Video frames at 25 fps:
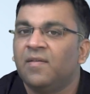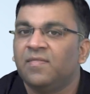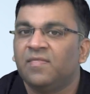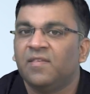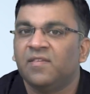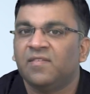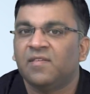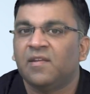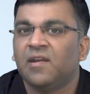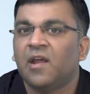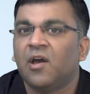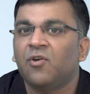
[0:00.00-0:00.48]

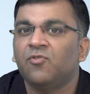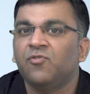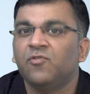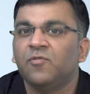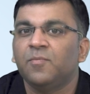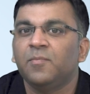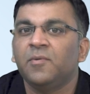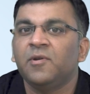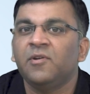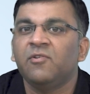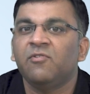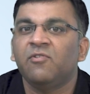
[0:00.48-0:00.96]
This
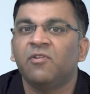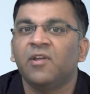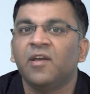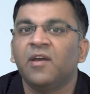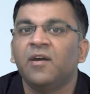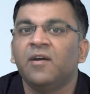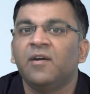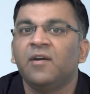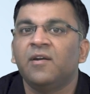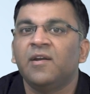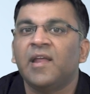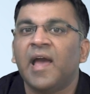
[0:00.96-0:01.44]
announcement
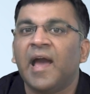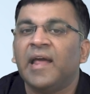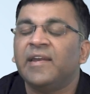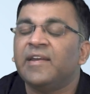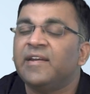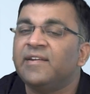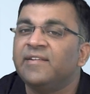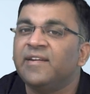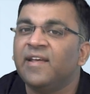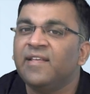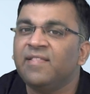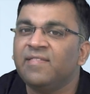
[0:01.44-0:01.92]
triggered an
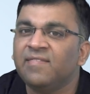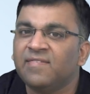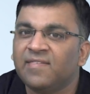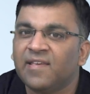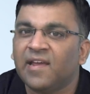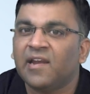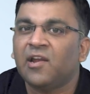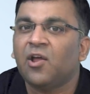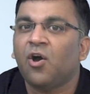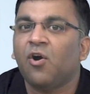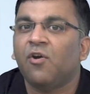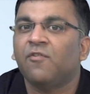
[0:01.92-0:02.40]
intense
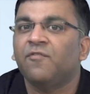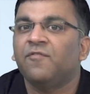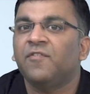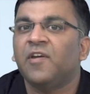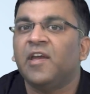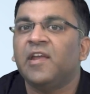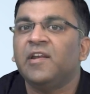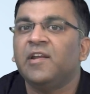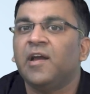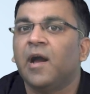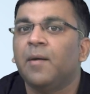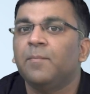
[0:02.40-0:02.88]
sell-off
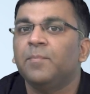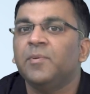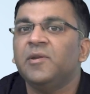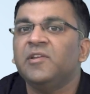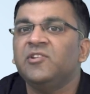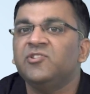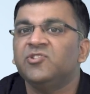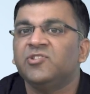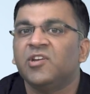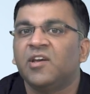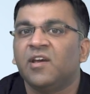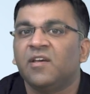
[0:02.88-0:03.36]
in
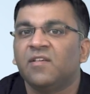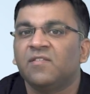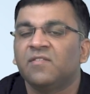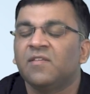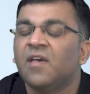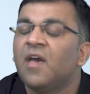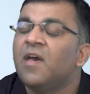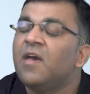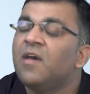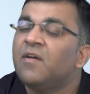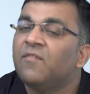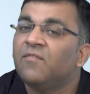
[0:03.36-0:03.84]
company shares,
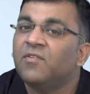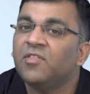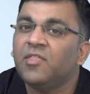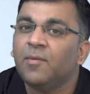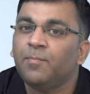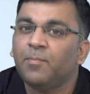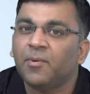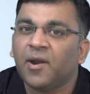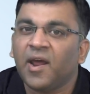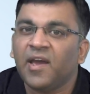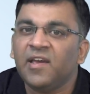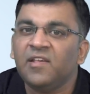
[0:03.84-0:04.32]
with the
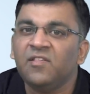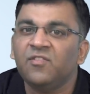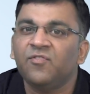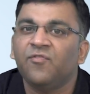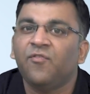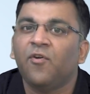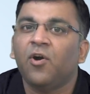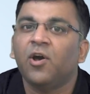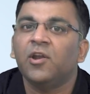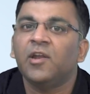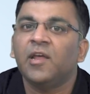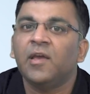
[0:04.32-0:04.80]
price
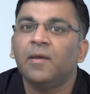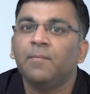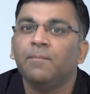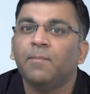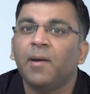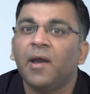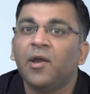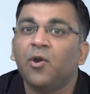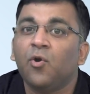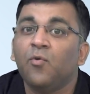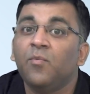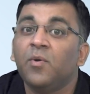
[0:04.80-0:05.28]
falling
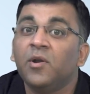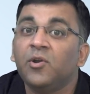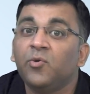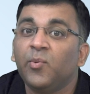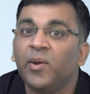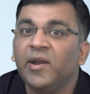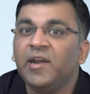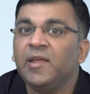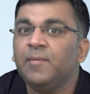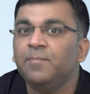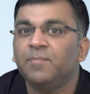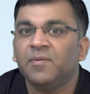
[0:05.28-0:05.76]
by over
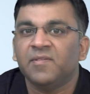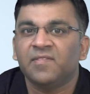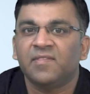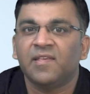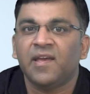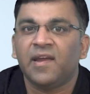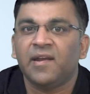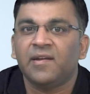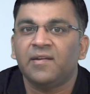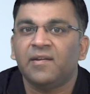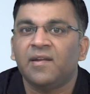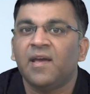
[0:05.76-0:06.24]

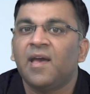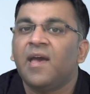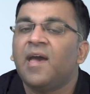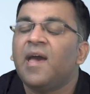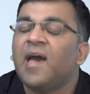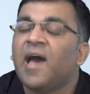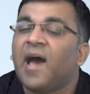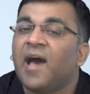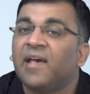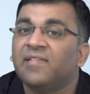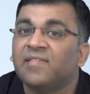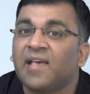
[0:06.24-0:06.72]
20%
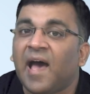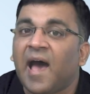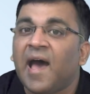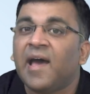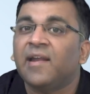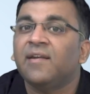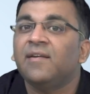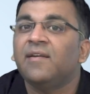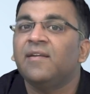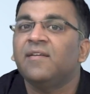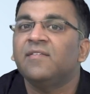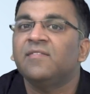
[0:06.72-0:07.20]
as
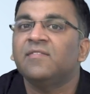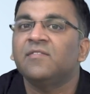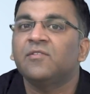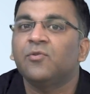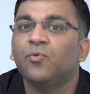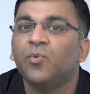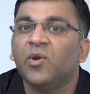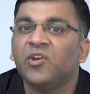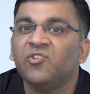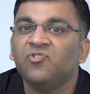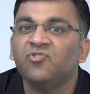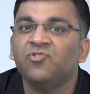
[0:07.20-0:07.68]
analysts
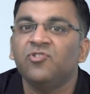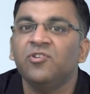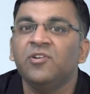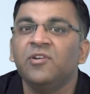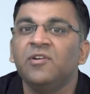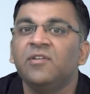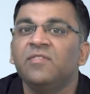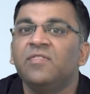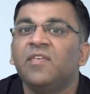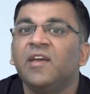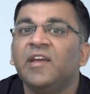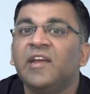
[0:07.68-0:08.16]

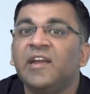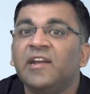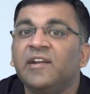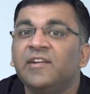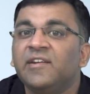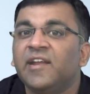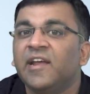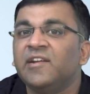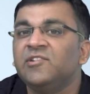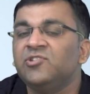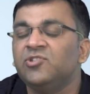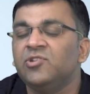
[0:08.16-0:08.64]
questioned the
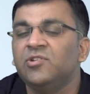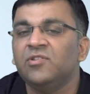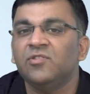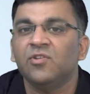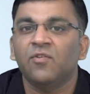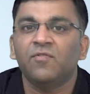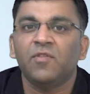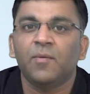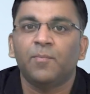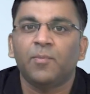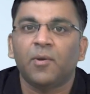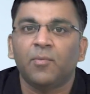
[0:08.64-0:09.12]
intentions
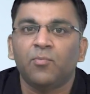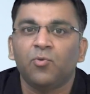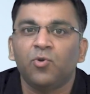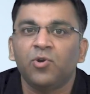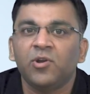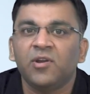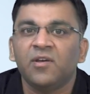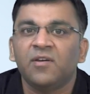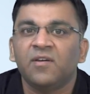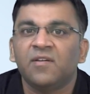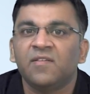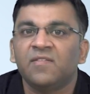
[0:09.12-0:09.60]
of the
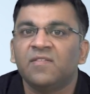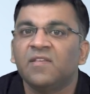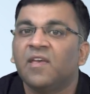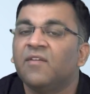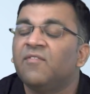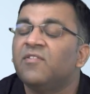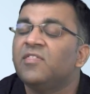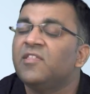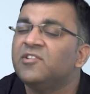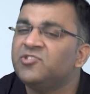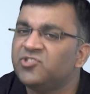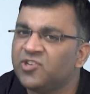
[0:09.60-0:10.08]
promoters,
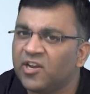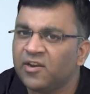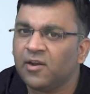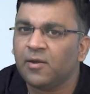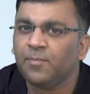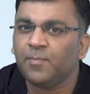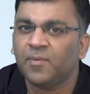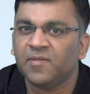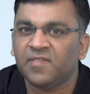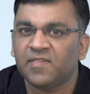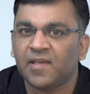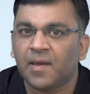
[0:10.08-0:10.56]
given the
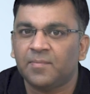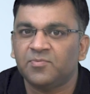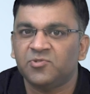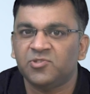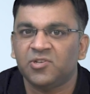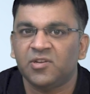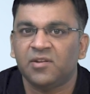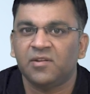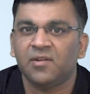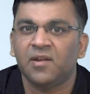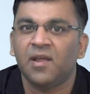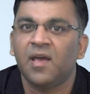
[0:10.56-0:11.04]
general
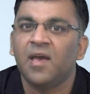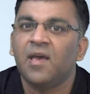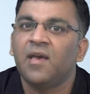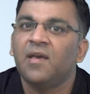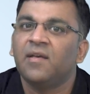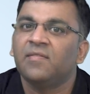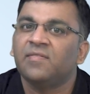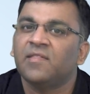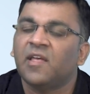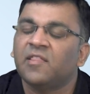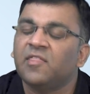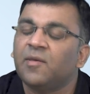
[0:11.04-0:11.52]
perception
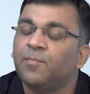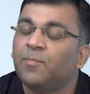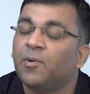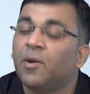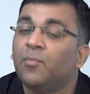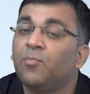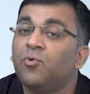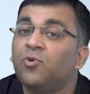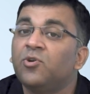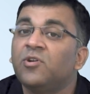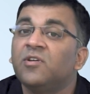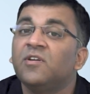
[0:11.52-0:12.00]
that the
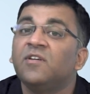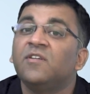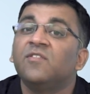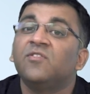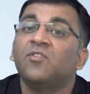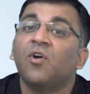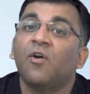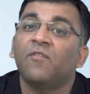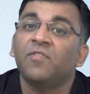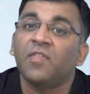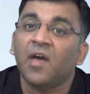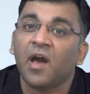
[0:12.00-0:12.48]

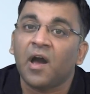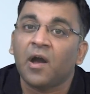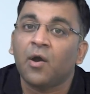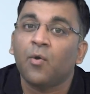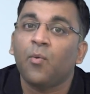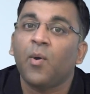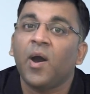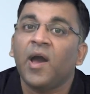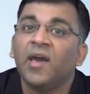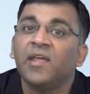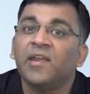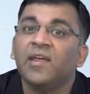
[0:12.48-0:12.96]
promoters of the
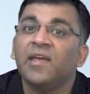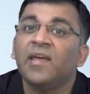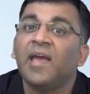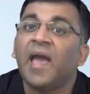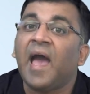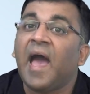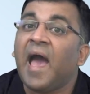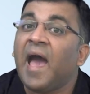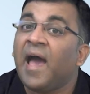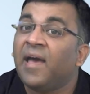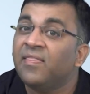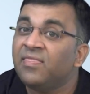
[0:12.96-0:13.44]
acquiring
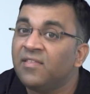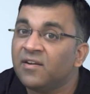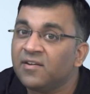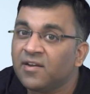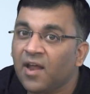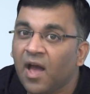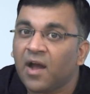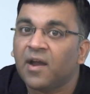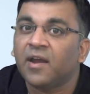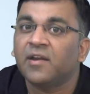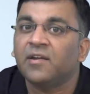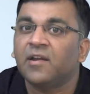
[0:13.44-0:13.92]
and the
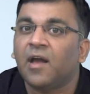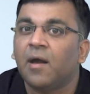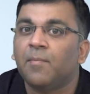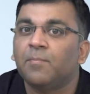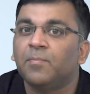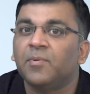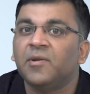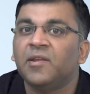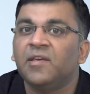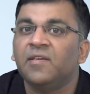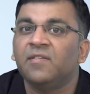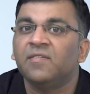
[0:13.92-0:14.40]
target
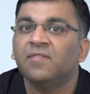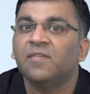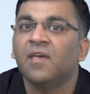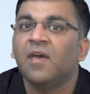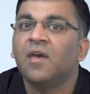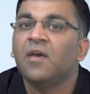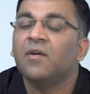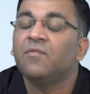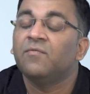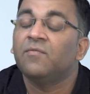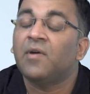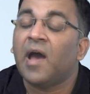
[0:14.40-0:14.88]
companies
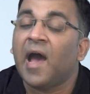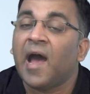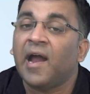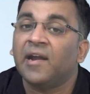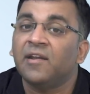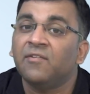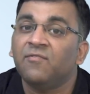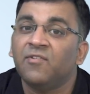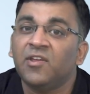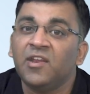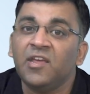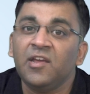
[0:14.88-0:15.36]

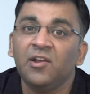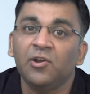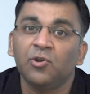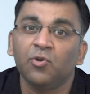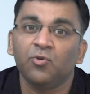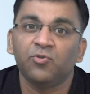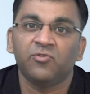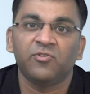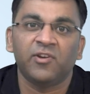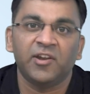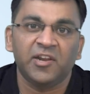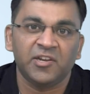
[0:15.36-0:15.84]
had a very
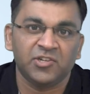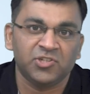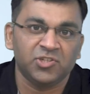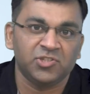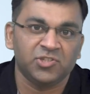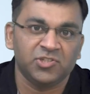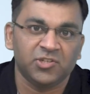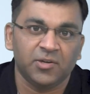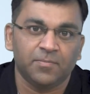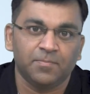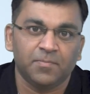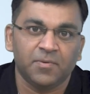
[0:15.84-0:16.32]
close
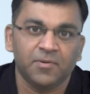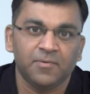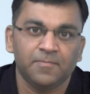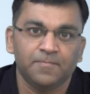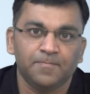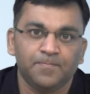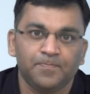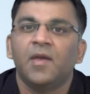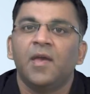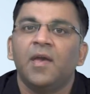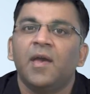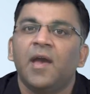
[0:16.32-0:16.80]
relationship.
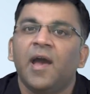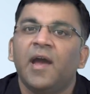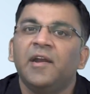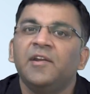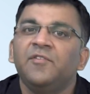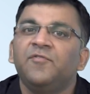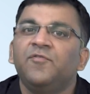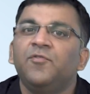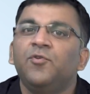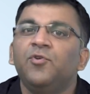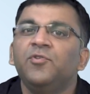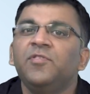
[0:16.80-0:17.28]

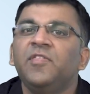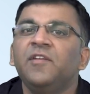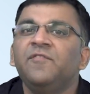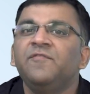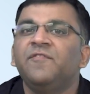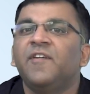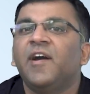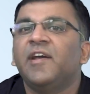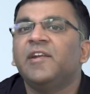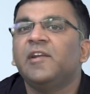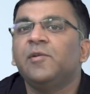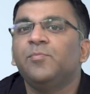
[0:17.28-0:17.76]
And a fourth and
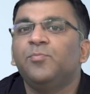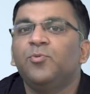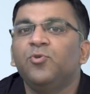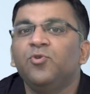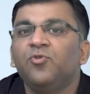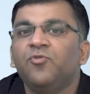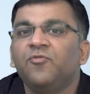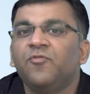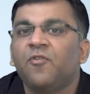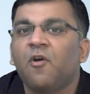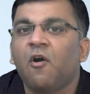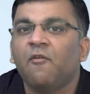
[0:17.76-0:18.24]
final
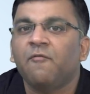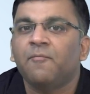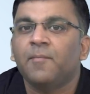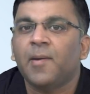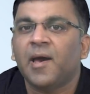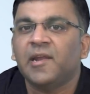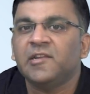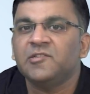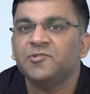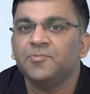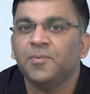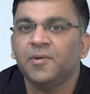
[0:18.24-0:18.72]
proof of
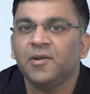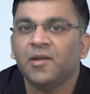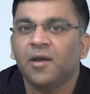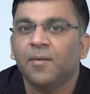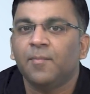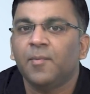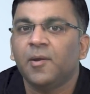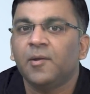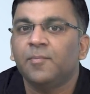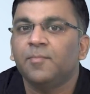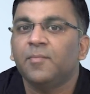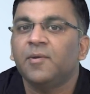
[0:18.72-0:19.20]
management
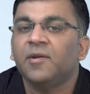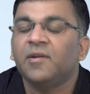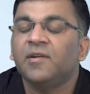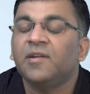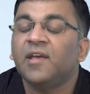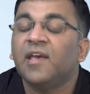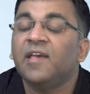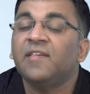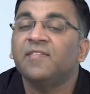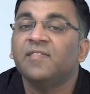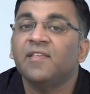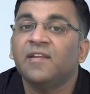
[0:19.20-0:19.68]

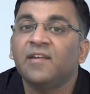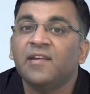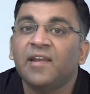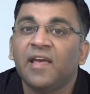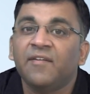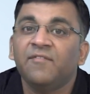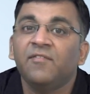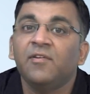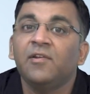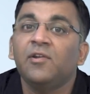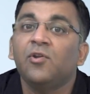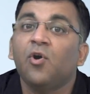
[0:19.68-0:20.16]
commitment is the
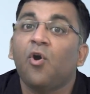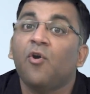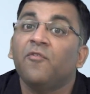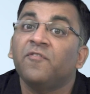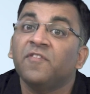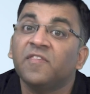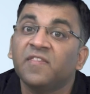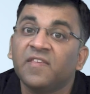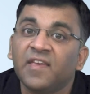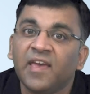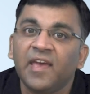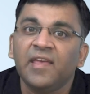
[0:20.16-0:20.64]
level of
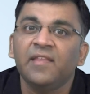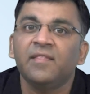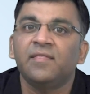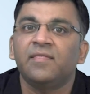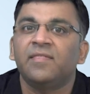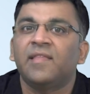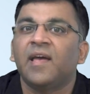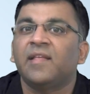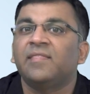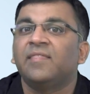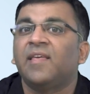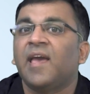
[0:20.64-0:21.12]

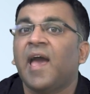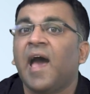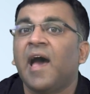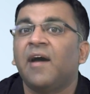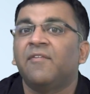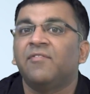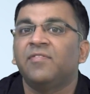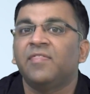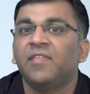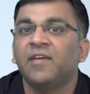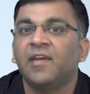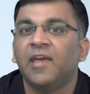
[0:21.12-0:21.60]
skin that they
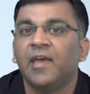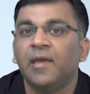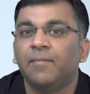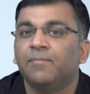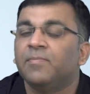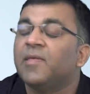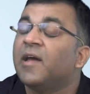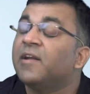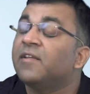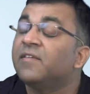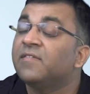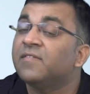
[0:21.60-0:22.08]
have in the
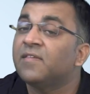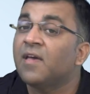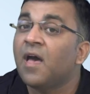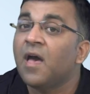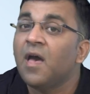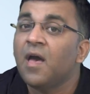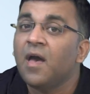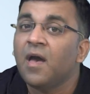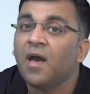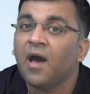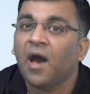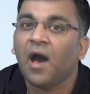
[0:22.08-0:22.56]
game. That is,
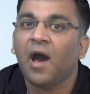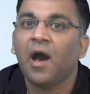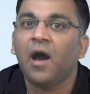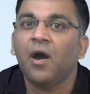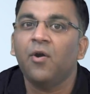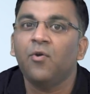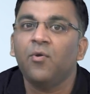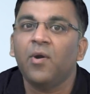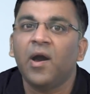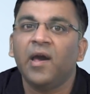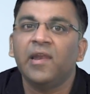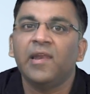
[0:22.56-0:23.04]

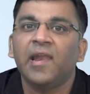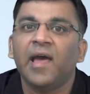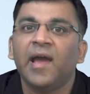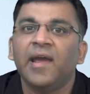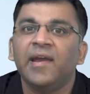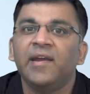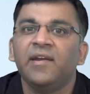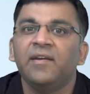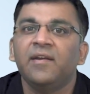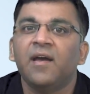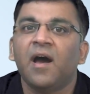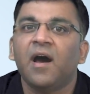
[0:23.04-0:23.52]
how
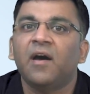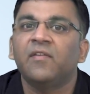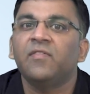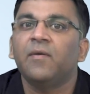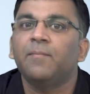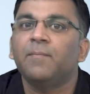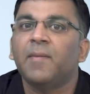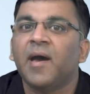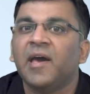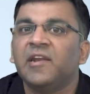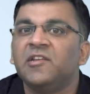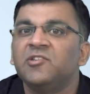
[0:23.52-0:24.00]
aligned are
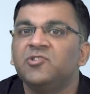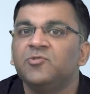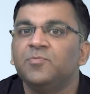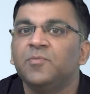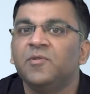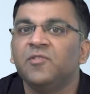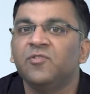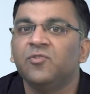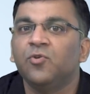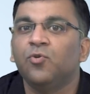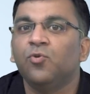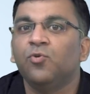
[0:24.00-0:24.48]
the
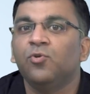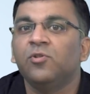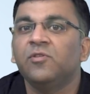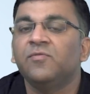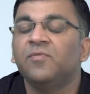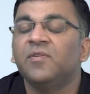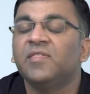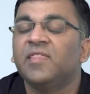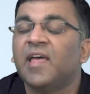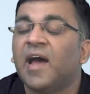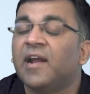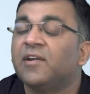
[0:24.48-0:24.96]
management's
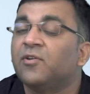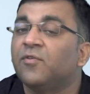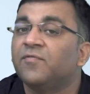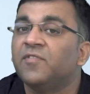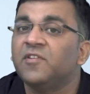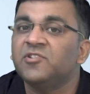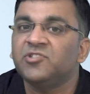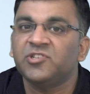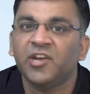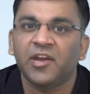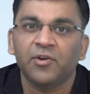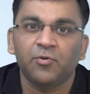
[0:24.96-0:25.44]
goals with that of
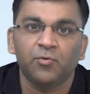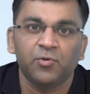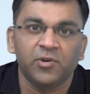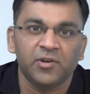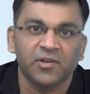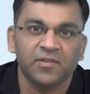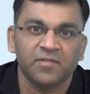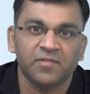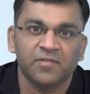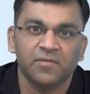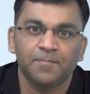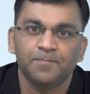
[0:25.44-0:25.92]
the
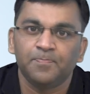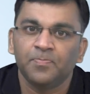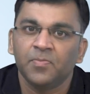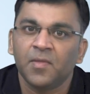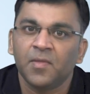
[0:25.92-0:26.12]
shareholders.